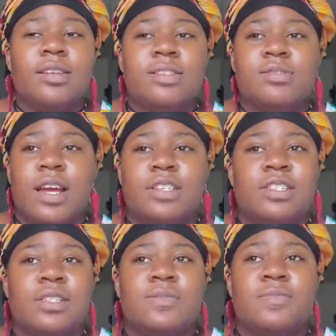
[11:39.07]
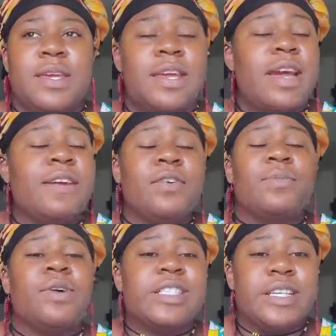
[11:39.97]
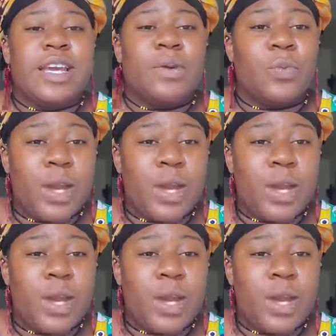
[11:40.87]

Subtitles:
Do not just be ever present and